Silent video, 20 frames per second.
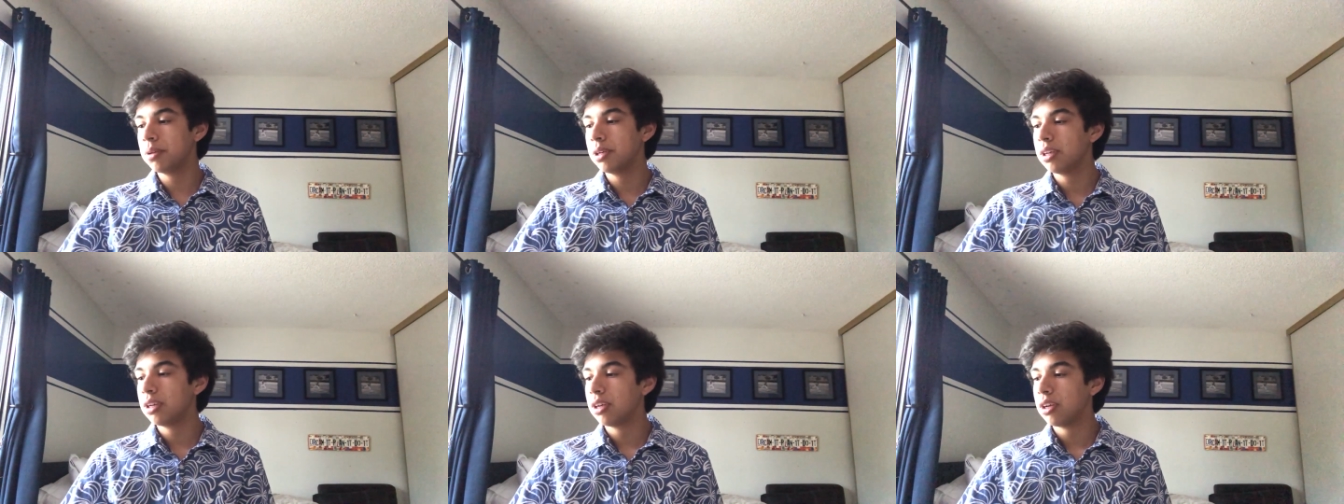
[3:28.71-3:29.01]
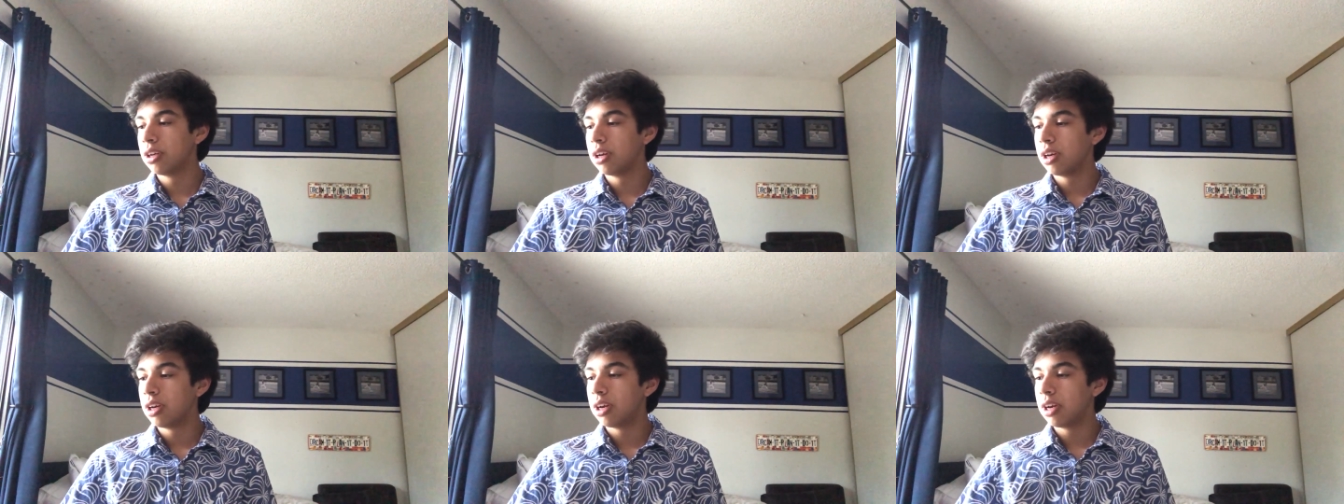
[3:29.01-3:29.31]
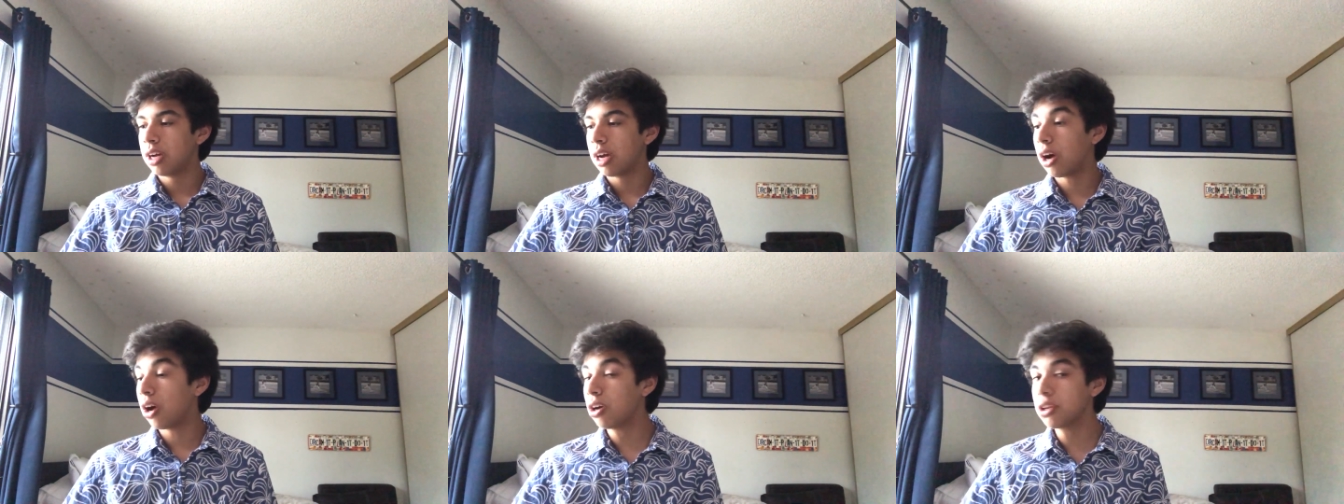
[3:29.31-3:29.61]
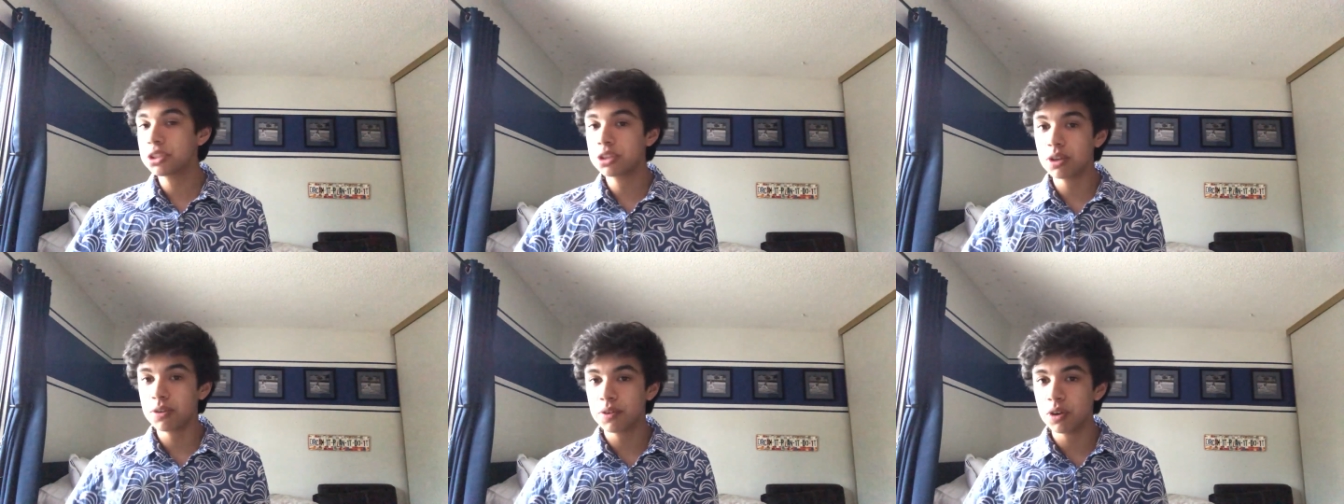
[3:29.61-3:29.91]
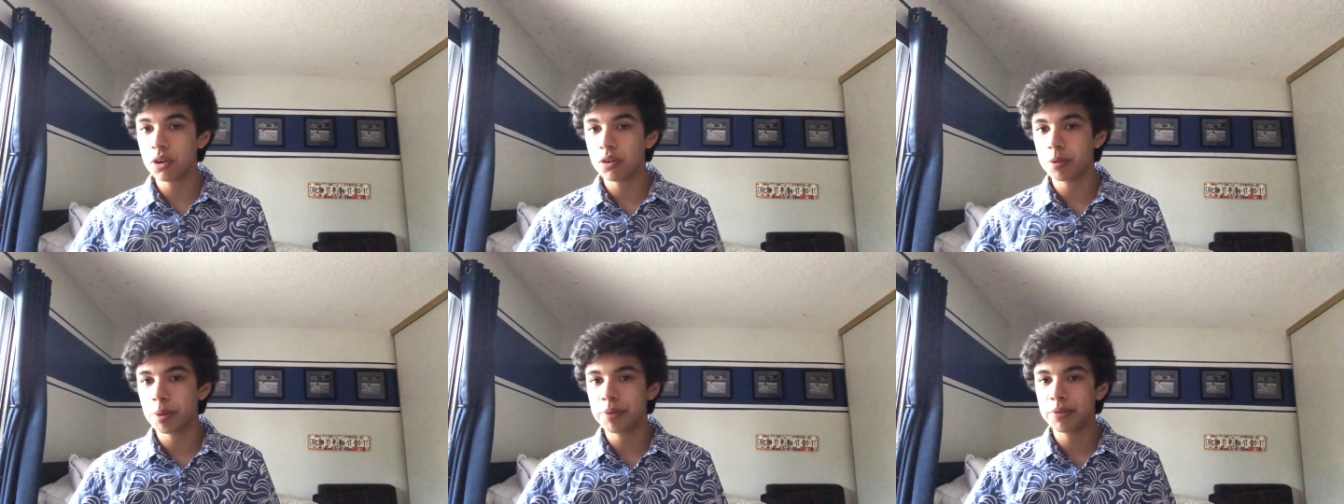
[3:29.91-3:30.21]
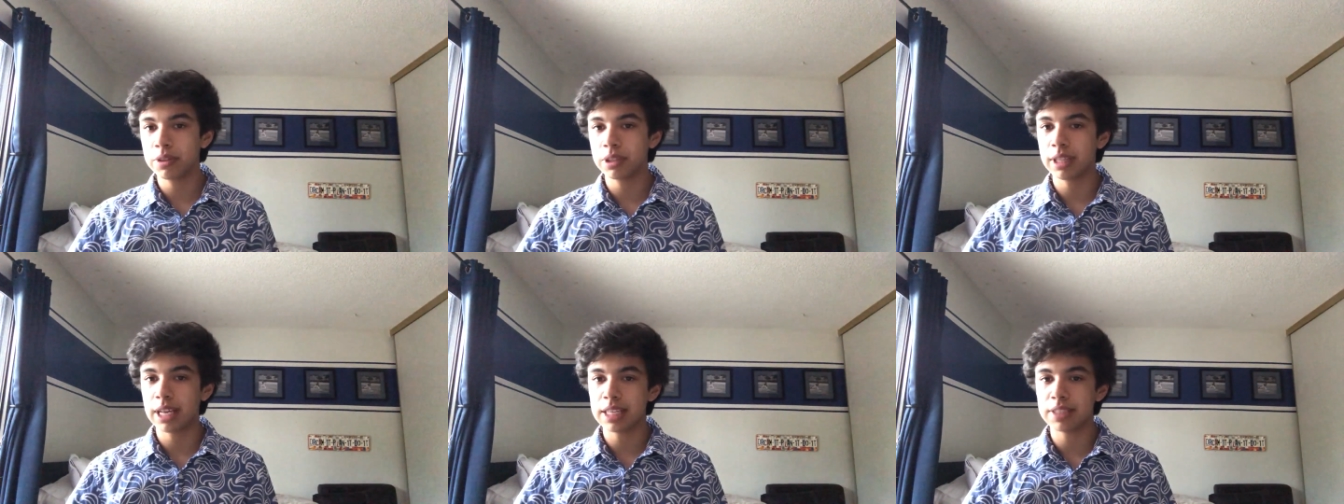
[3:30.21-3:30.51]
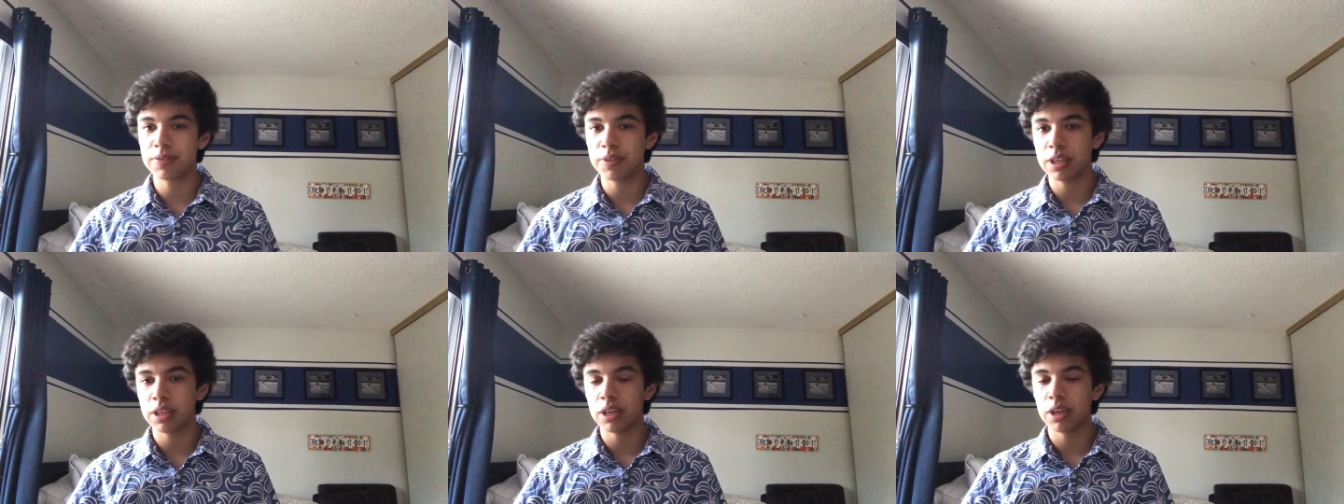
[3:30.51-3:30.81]
Um, also, if you don't
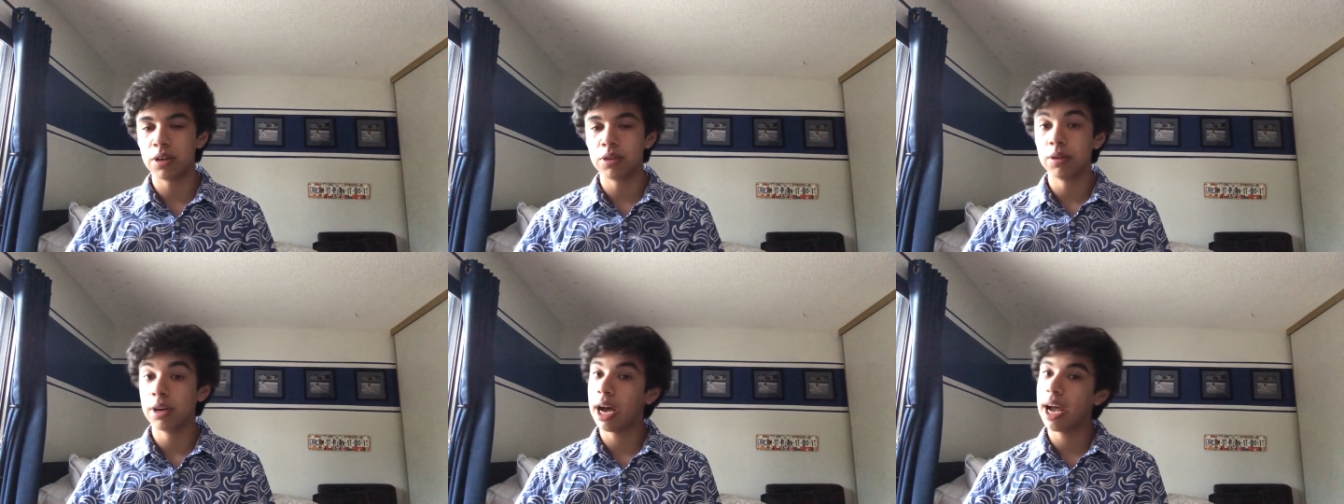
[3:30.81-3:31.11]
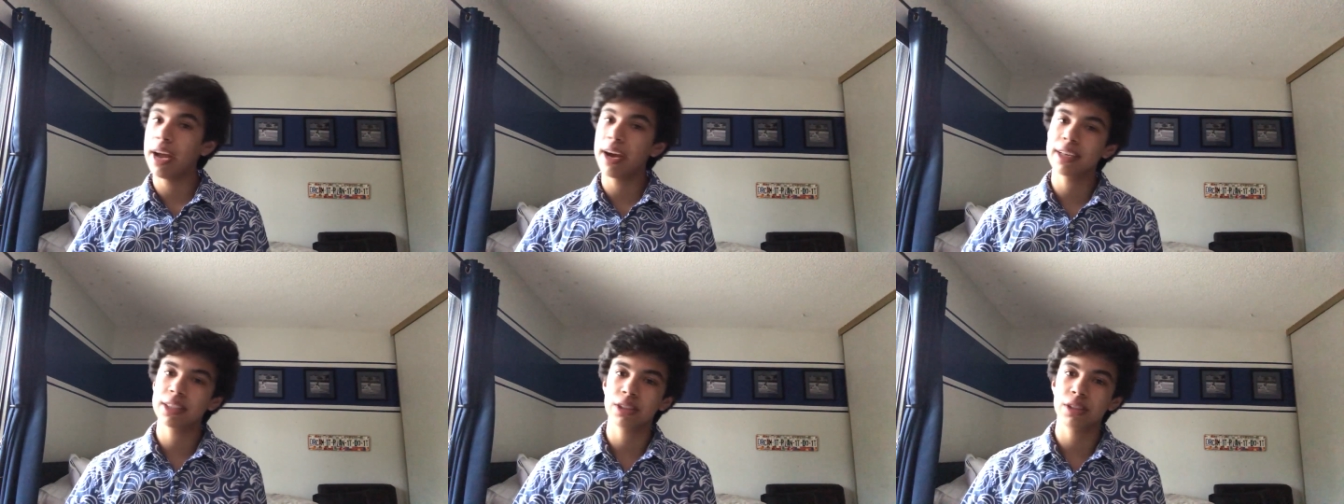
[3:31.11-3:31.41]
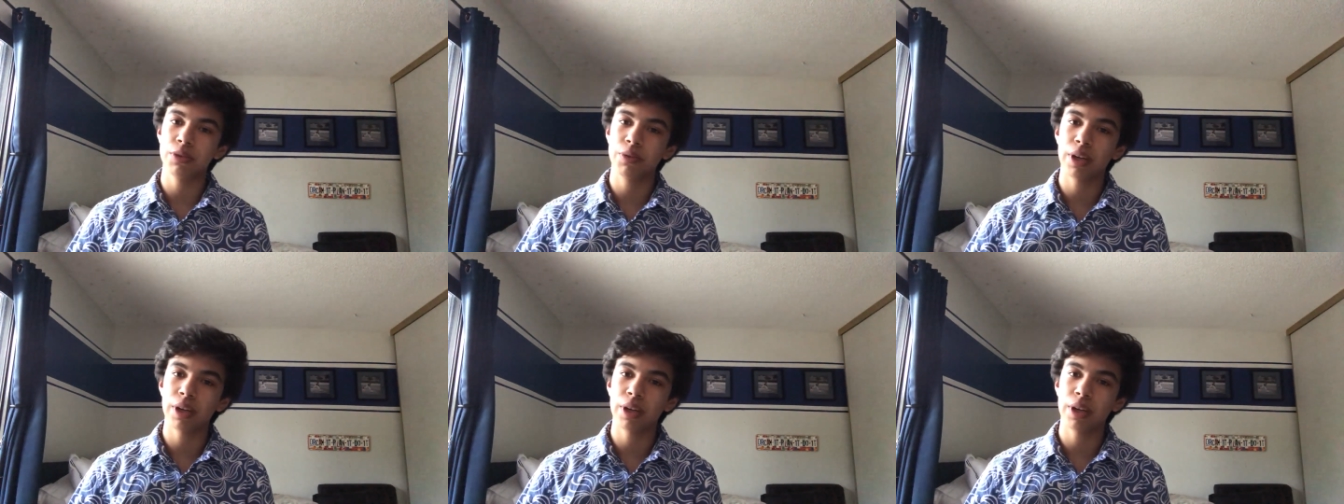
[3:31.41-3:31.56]
remember from the last video,